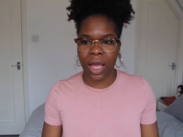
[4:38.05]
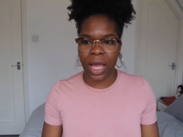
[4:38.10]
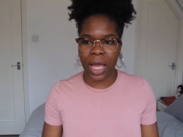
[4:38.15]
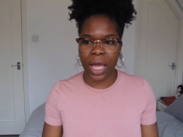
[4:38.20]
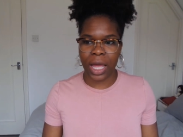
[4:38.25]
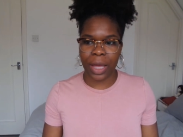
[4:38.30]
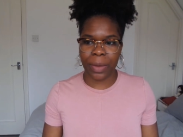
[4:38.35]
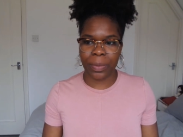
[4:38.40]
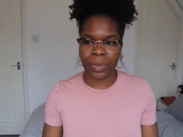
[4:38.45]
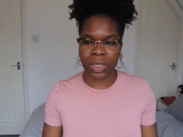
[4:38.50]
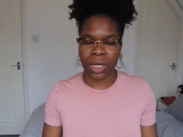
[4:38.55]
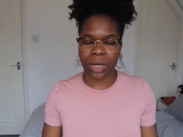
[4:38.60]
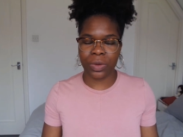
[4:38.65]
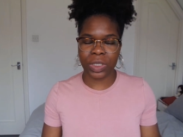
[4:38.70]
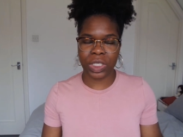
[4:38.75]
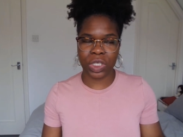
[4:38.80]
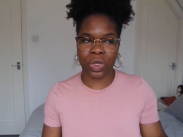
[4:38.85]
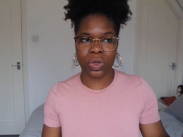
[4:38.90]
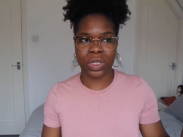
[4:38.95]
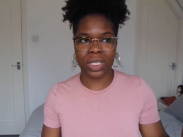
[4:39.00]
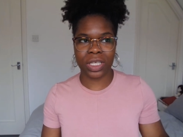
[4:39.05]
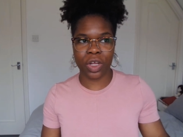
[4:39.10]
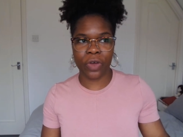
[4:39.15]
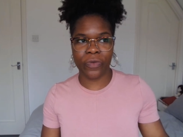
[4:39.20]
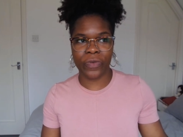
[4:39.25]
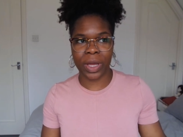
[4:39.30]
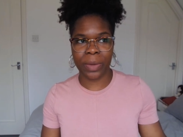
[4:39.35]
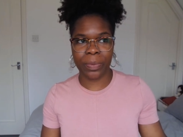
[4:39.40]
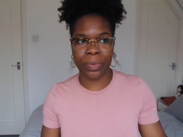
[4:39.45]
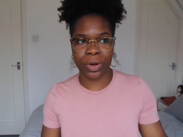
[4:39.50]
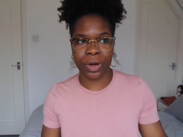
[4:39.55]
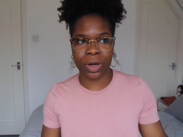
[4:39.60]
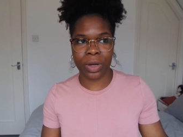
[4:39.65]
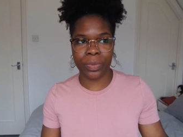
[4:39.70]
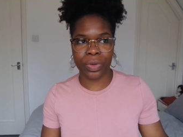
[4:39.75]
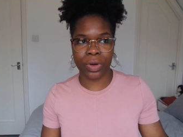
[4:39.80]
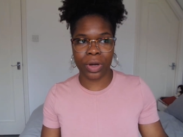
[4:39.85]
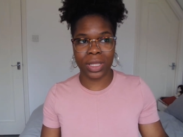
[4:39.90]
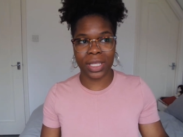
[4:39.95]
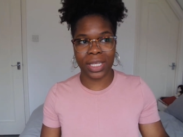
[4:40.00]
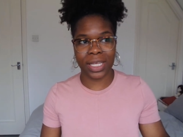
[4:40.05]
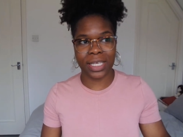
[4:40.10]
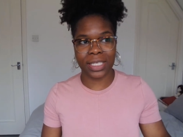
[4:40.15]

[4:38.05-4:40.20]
um, so I was told in November and put on the